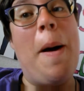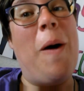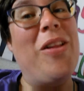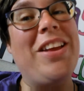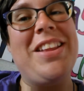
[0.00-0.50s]

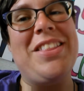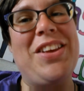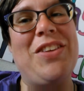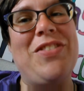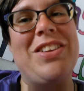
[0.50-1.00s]
All I can
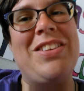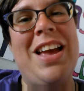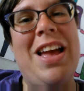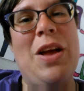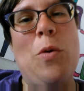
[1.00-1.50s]
think of is
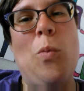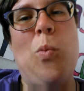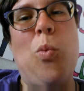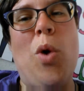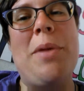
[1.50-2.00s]

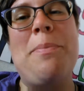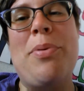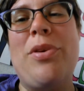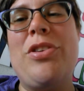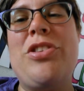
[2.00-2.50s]
one
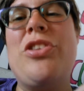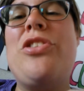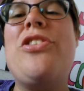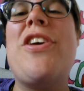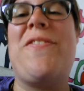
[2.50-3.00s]

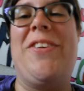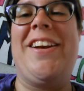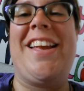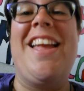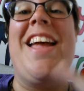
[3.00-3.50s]
person's
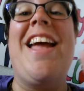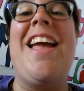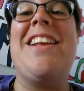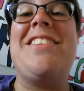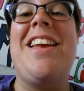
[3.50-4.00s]
suffering
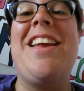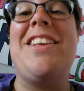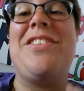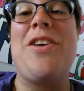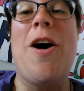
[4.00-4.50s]
is
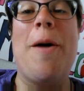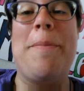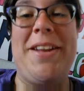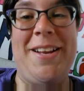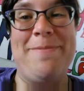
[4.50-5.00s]
his
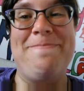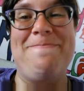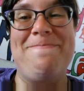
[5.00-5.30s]
comedy.